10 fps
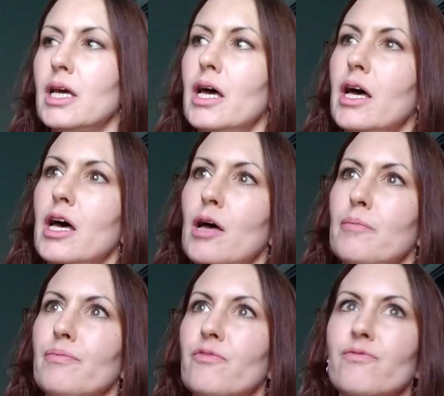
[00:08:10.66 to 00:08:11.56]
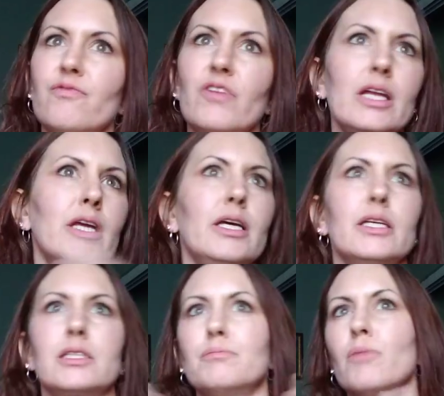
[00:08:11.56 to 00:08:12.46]

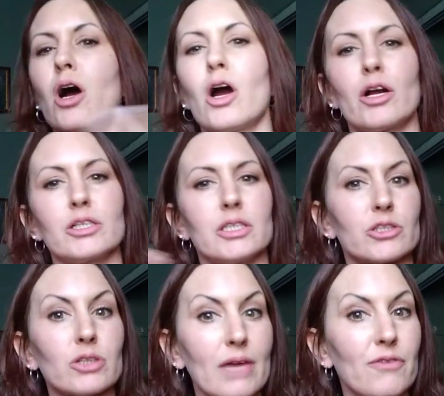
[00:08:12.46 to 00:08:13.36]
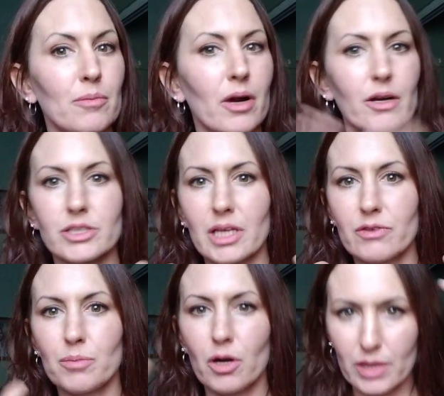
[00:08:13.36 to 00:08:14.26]
Venus, Mars. Is there life on Mars?
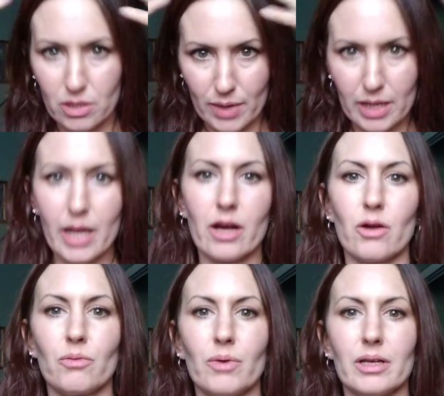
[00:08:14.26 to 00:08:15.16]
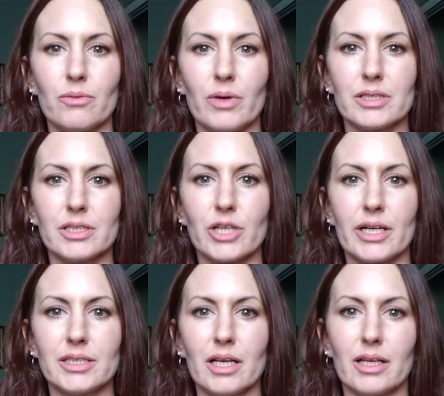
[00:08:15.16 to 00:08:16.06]
David Bowie, the red hair. What is he trying
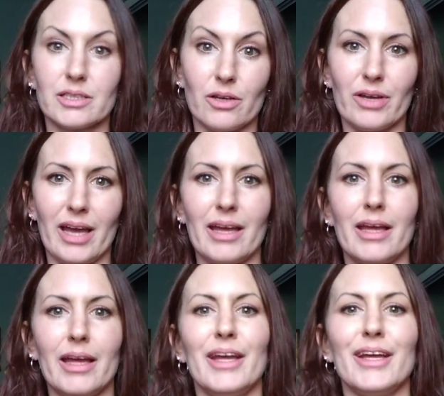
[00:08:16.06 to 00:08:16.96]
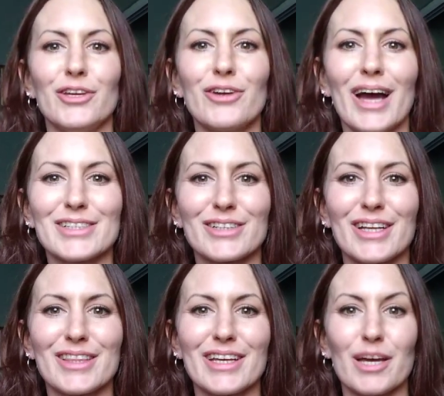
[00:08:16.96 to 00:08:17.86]
to tell us? Okay, you guys are going
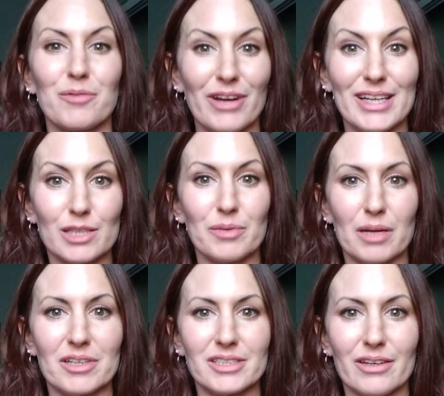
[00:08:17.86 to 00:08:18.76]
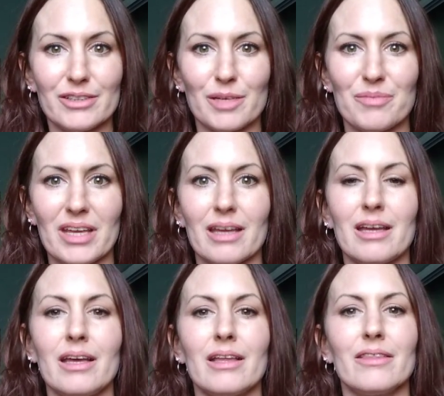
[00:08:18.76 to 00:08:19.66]
to think I'm crazy, but I'm going to tell you something.
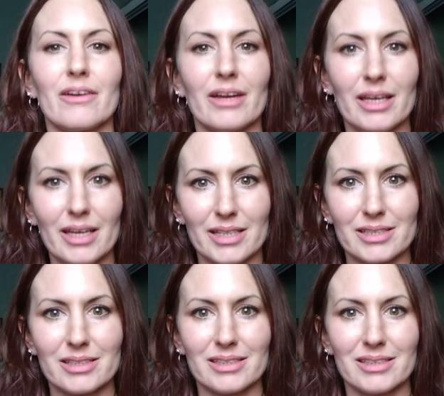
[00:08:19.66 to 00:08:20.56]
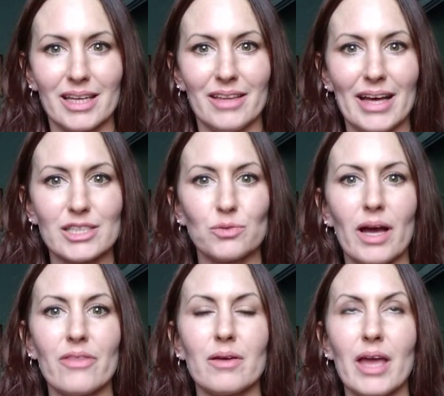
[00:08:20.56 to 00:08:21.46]
There is. And that's
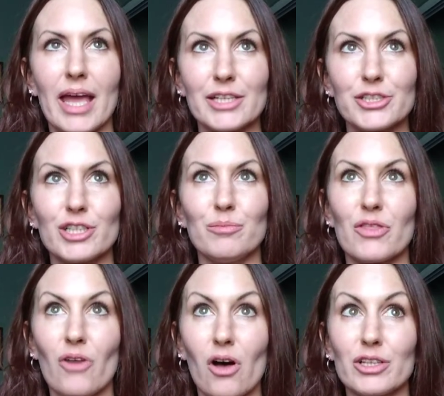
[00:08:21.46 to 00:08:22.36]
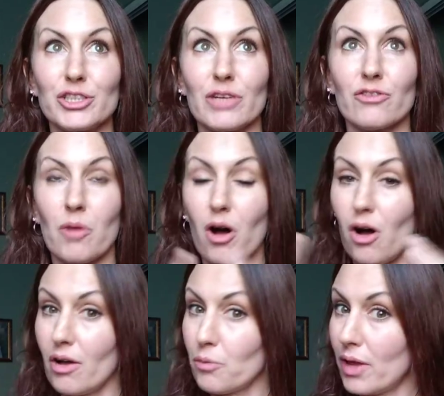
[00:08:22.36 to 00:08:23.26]
why the ancient mythology from
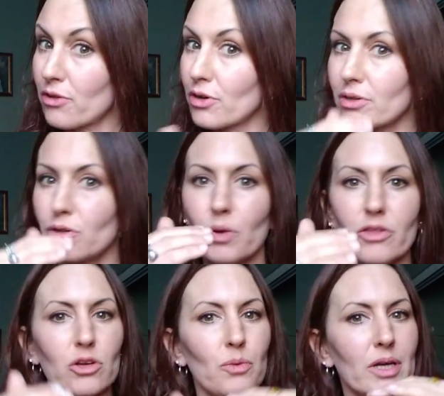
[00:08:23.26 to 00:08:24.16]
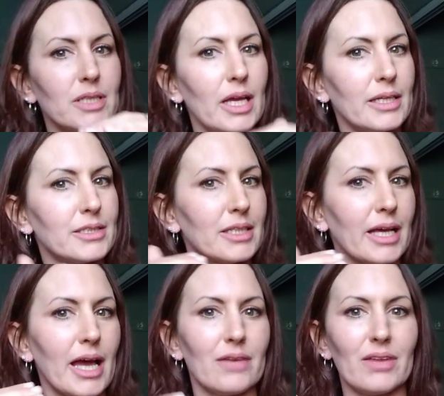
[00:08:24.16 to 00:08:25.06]
all, whether you want to take it to
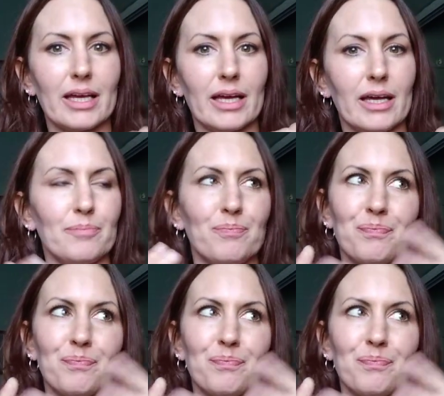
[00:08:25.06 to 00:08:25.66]
kind of like a